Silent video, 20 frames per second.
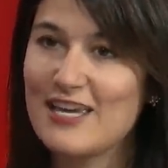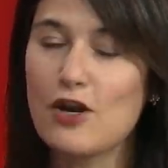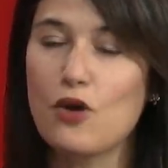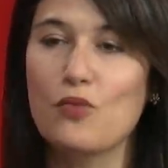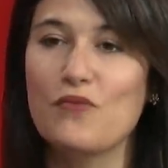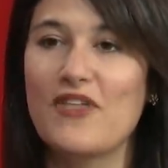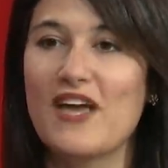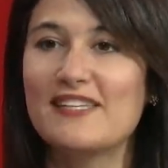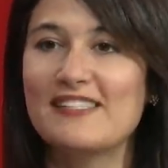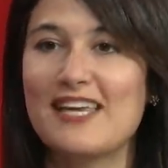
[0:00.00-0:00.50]
You
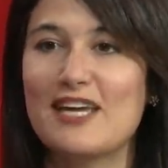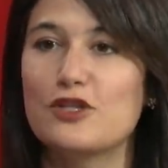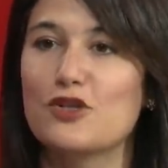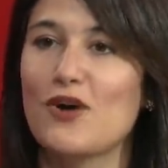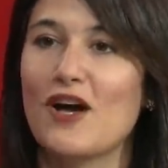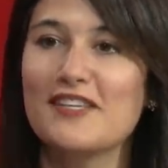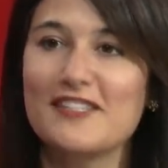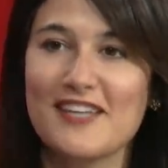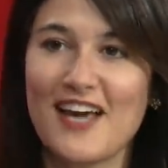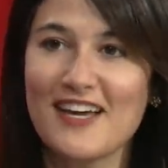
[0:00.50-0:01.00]
know, they say
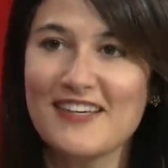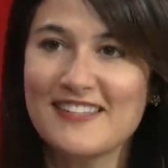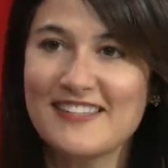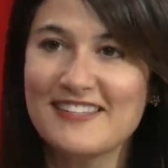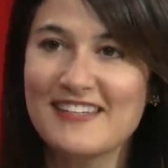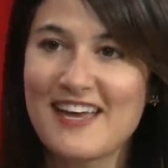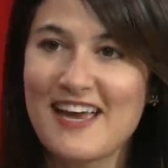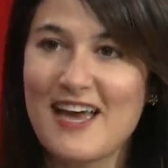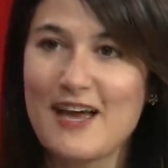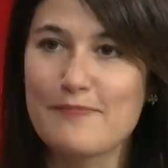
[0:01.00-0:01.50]
trust
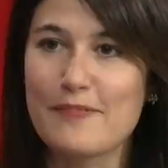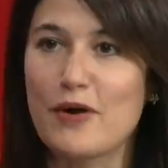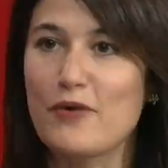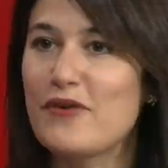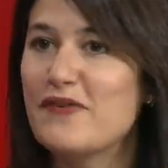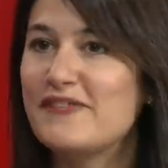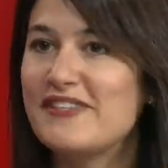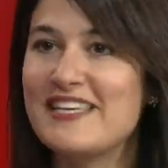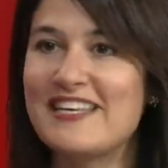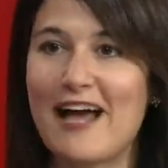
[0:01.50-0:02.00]
us,
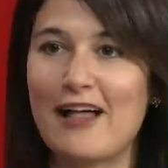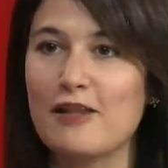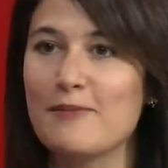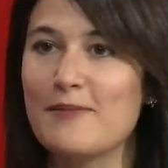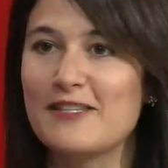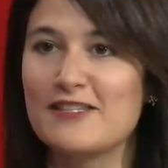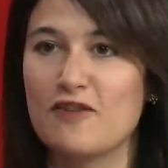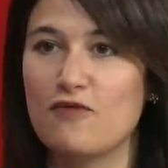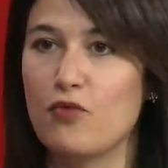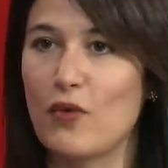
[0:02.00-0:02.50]
but we've seen
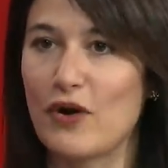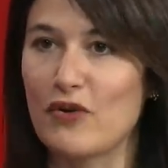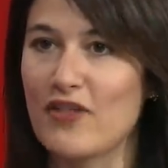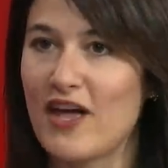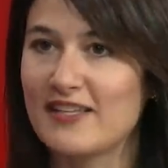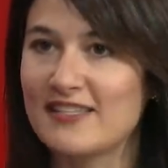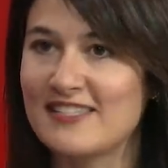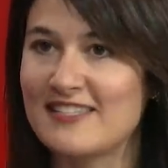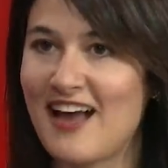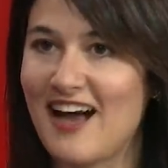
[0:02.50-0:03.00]
elements of where
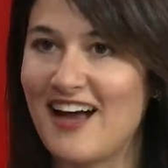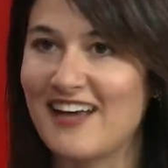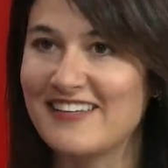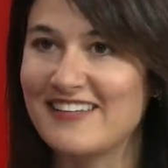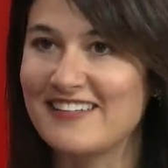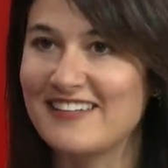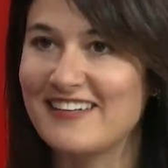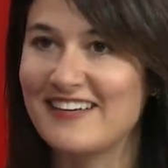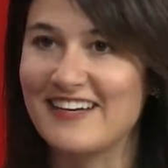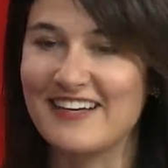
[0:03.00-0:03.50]
that's
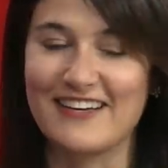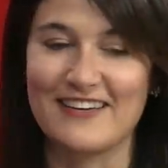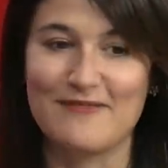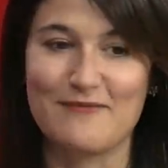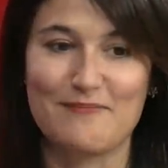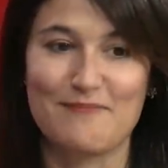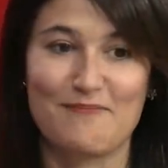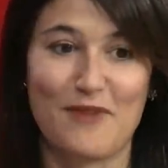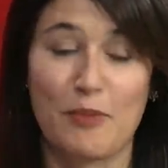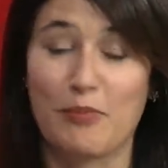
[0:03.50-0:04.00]
not uh,
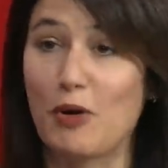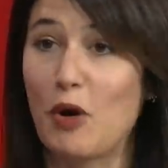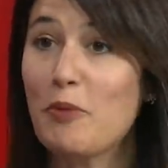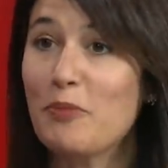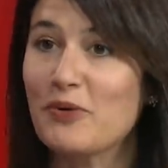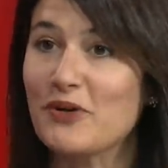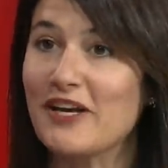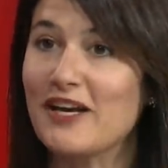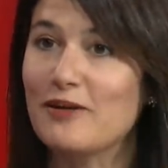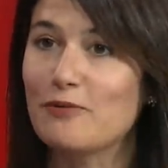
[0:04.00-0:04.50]

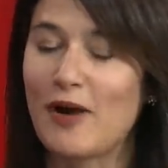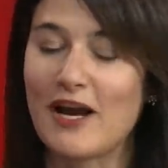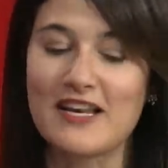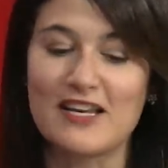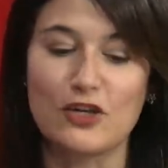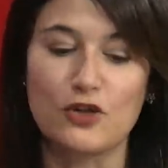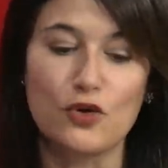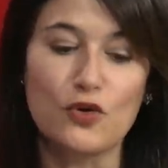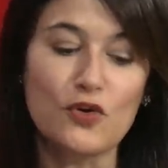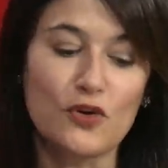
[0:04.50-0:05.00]
appropriate,
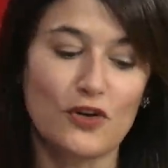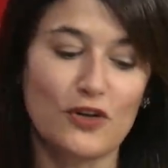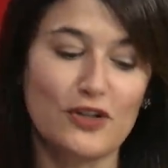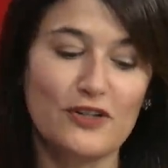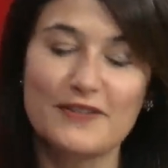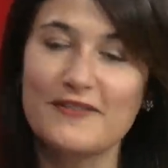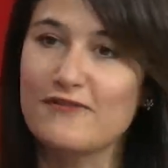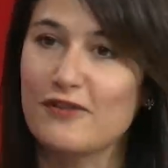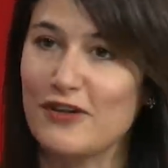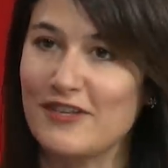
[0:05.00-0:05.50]
right?
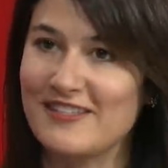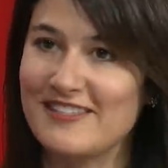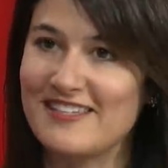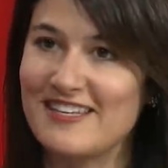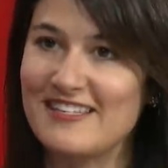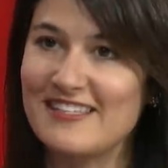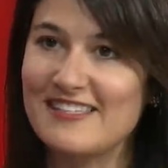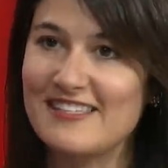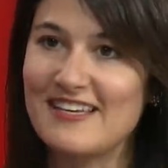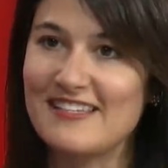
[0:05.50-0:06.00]
Google, for
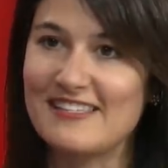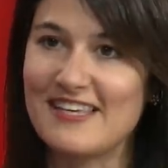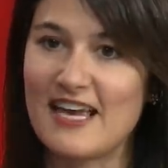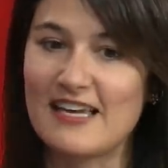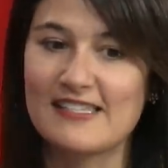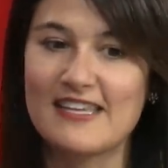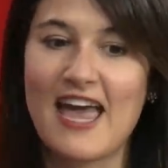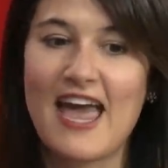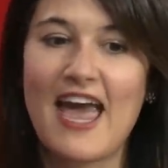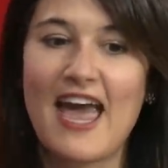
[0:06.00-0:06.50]
instance,
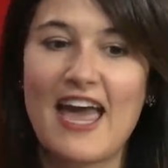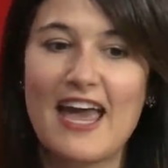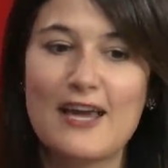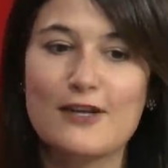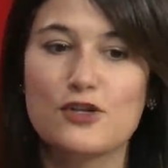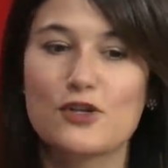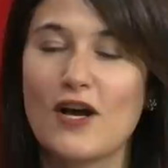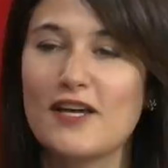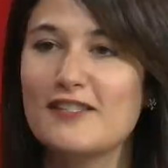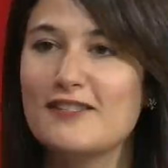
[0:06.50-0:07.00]
says,
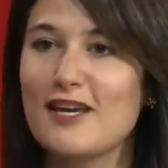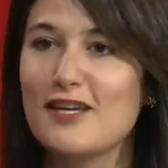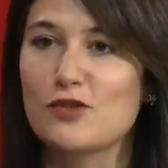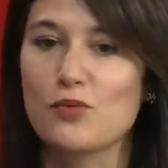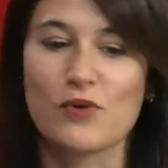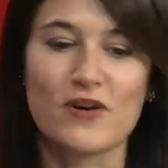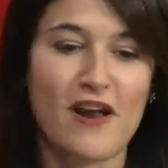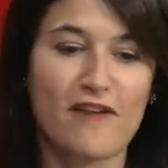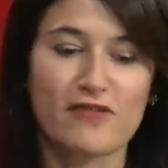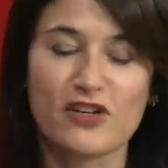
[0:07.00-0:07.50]
hey, trust
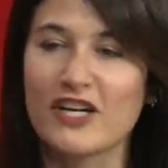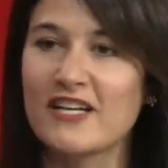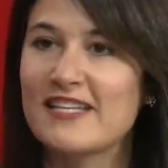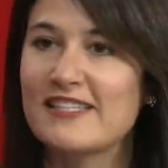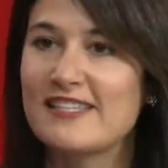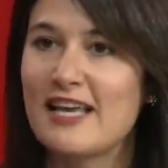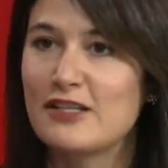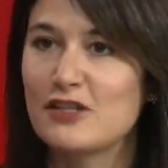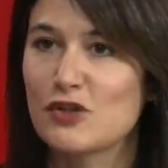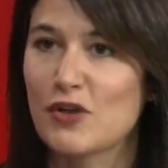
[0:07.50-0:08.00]
us, we're never
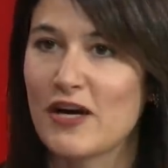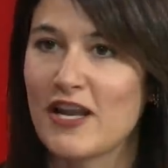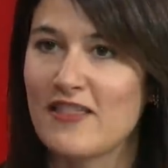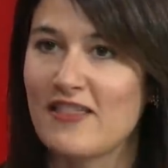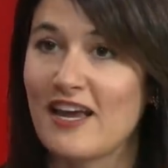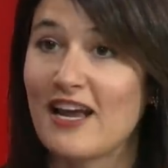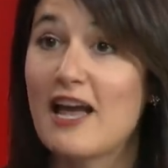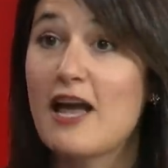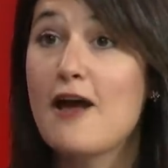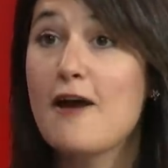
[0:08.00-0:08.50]
going to censor
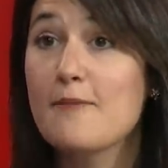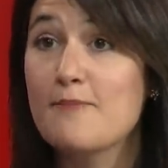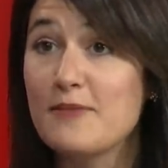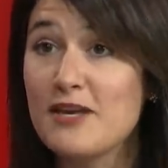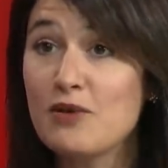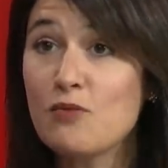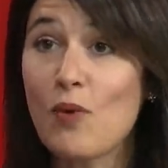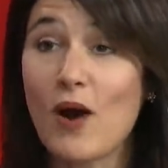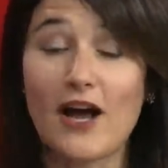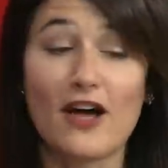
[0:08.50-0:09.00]
anything.
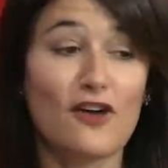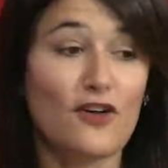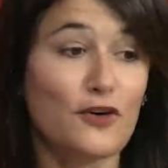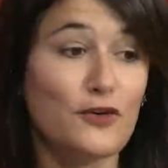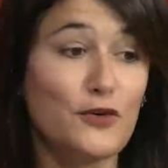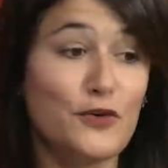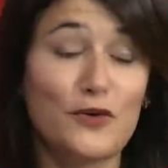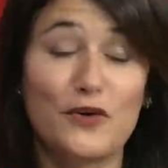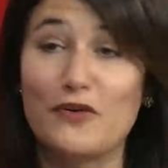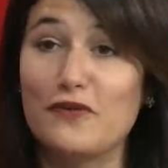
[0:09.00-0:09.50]

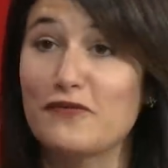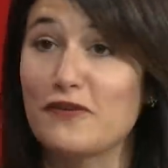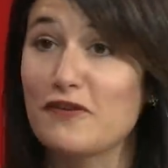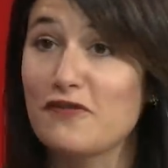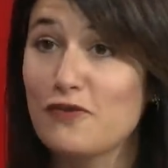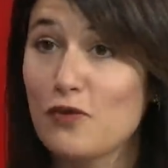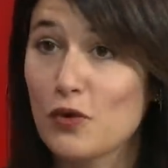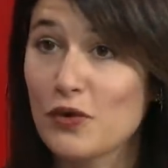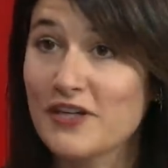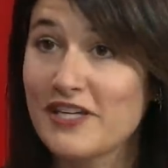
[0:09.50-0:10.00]
Meanwhile, Google
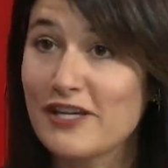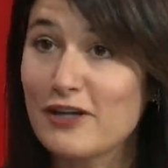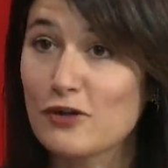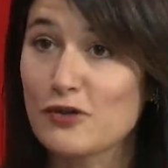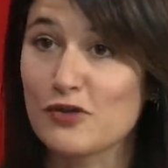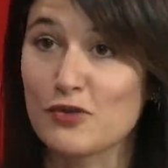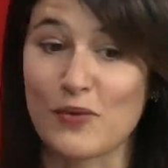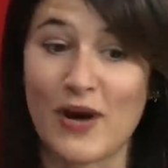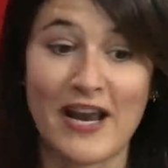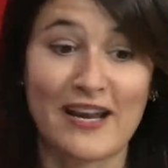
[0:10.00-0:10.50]
for four
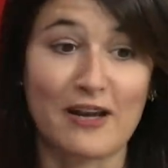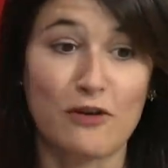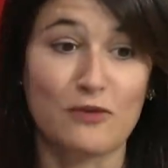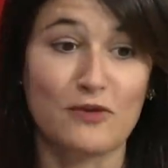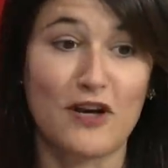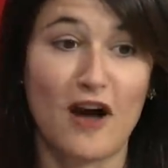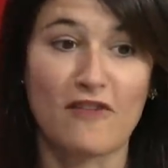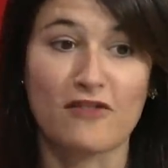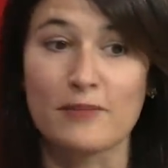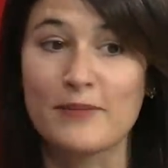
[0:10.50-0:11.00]
years ran a
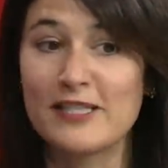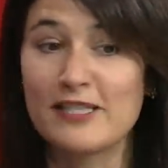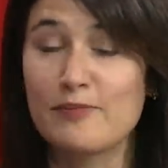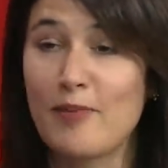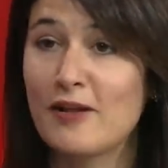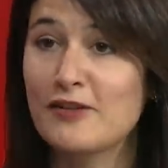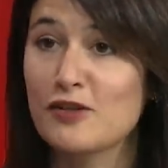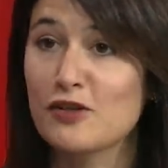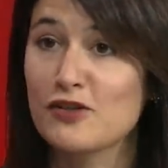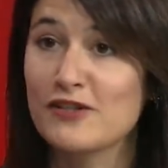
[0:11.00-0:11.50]
government
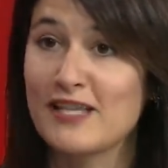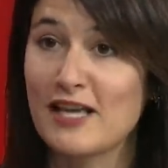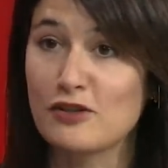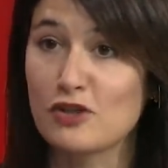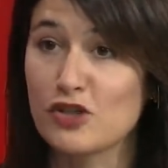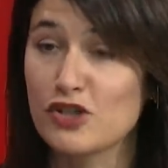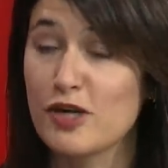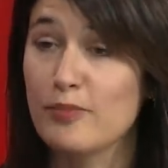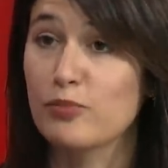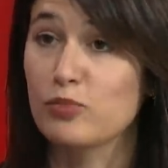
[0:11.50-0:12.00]
sponsored
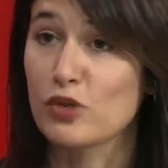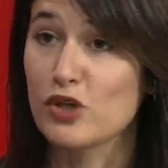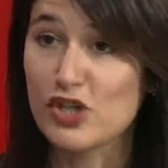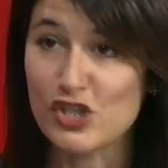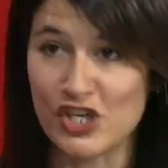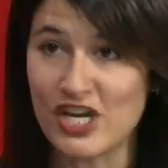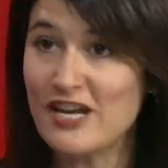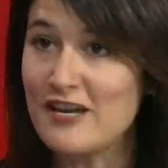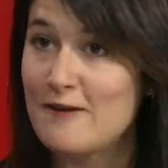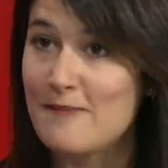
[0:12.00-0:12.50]
censorship
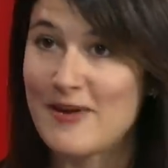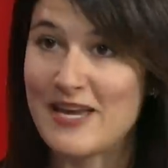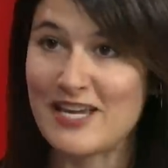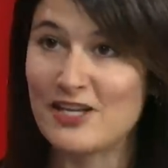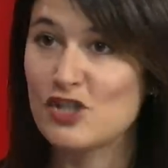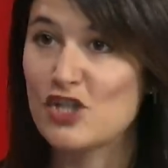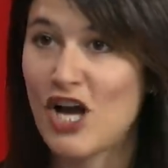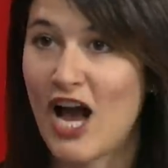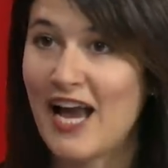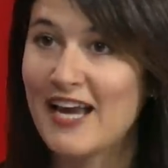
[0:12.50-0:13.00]
regime
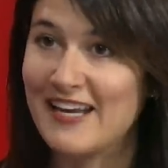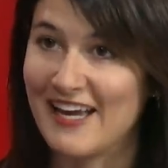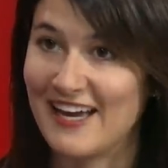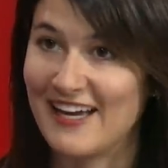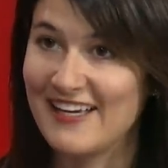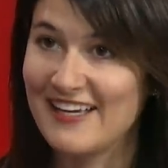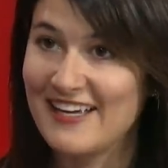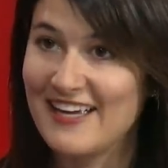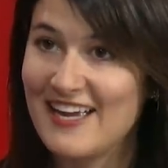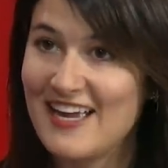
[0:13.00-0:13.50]
in
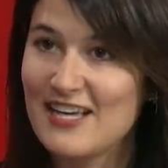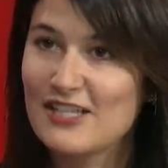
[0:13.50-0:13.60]
China.